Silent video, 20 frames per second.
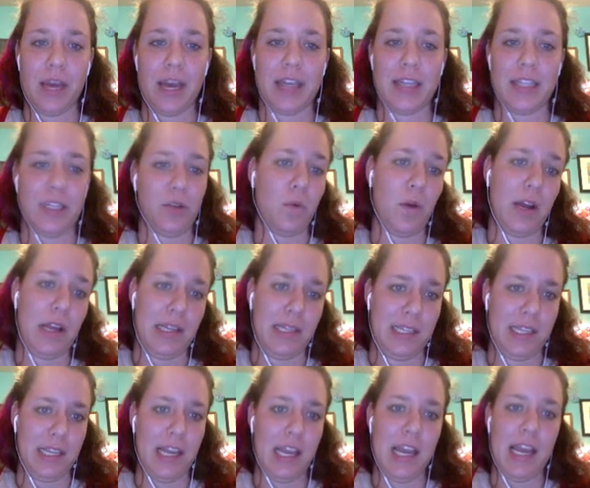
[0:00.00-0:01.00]
as it
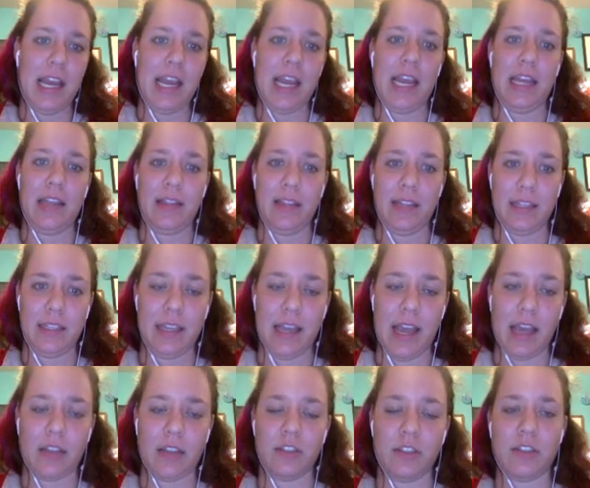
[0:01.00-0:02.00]
was in this
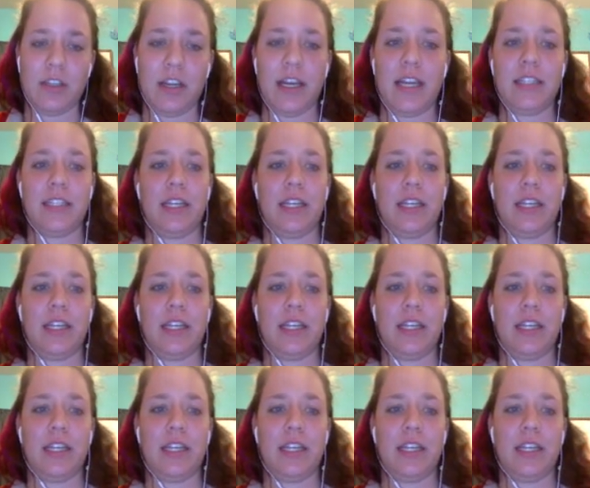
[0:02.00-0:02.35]
exercise.